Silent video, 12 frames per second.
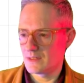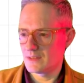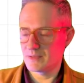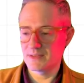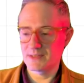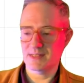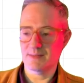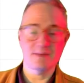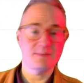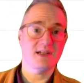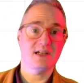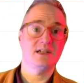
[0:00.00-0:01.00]
put something
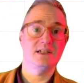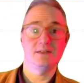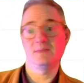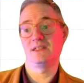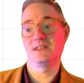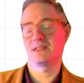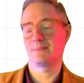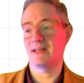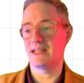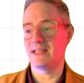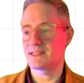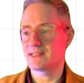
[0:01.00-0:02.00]
behind me in
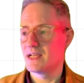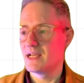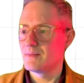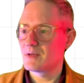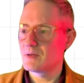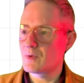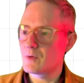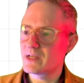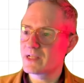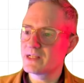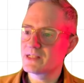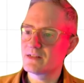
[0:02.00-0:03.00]
space, but what we're
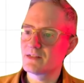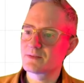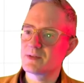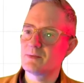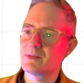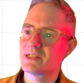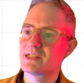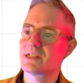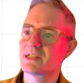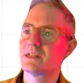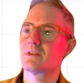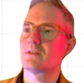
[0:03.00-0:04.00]
going to do is we're just
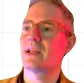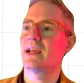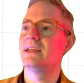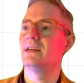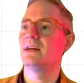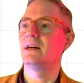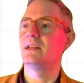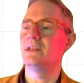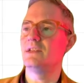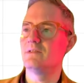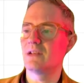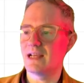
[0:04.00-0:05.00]
going to create
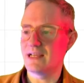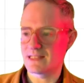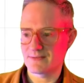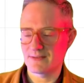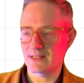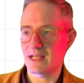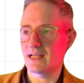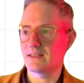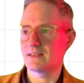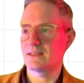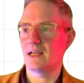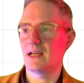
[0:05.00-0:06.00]
new layers for that.
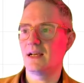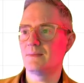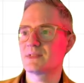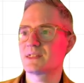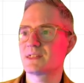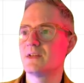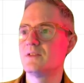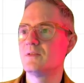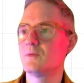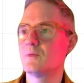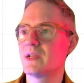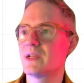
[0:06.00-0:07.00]
So
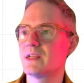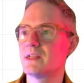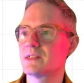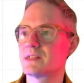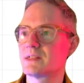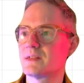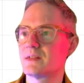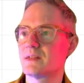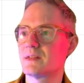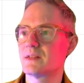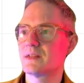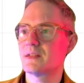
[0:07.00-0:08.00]
we're going to just
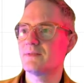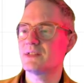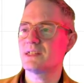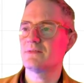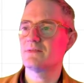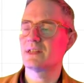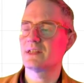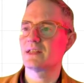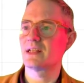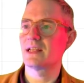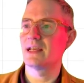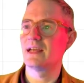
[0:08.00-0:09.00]
give ourselves another
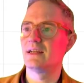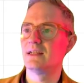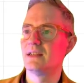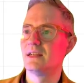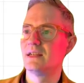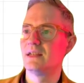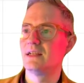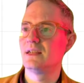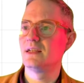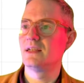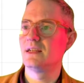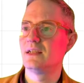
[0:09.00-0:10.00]
layer.
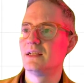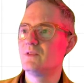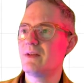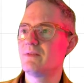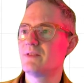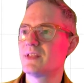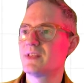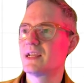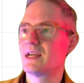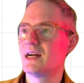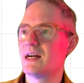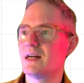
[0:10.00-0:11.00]
We're going to move everything
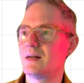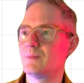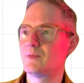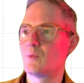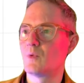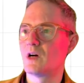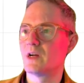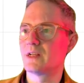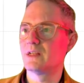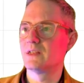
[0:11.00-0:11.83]
up one,